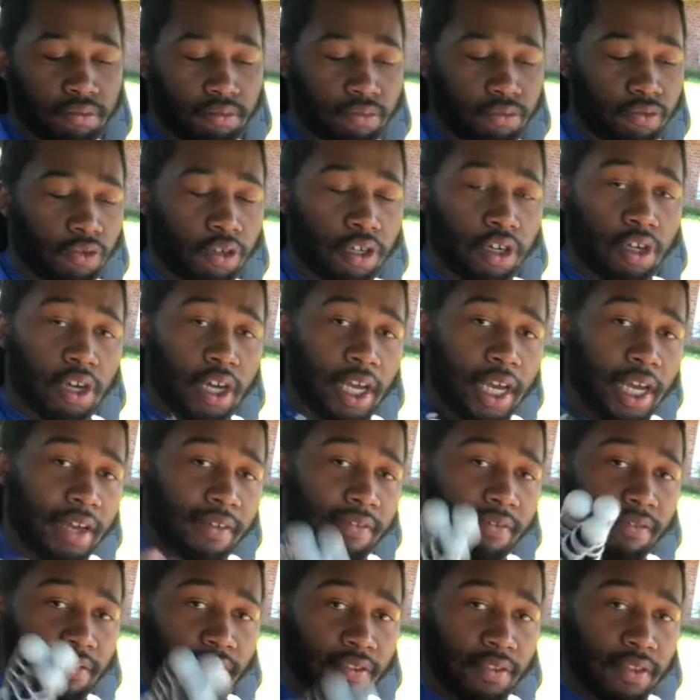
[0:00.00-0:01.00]
We're gonna
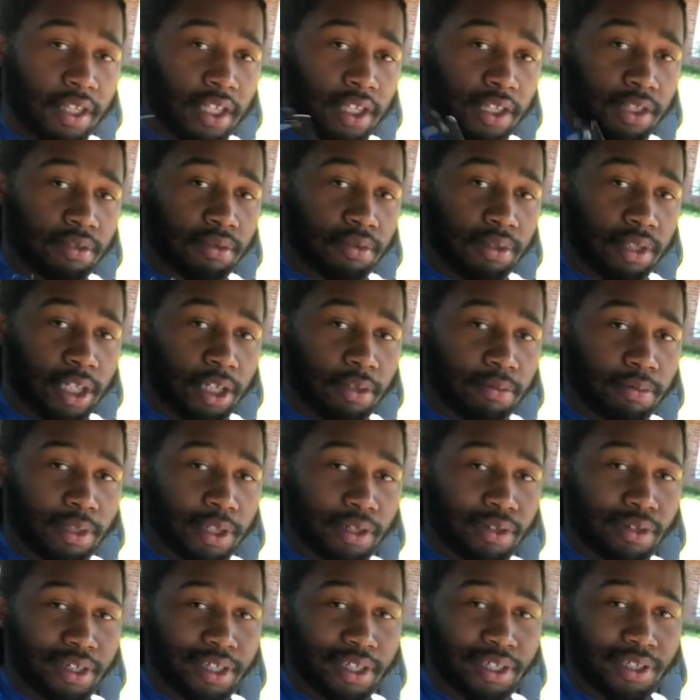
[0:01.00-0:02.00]
have this one
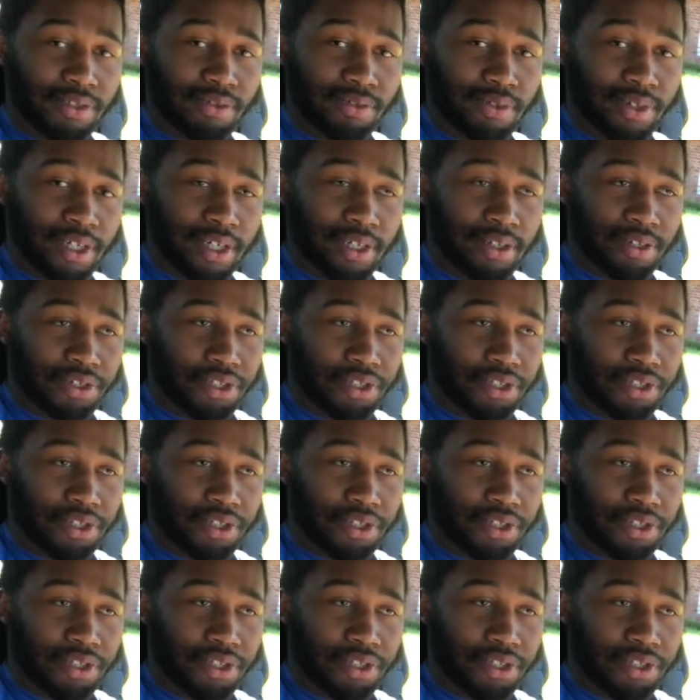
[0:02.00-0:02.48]
uploaded as well.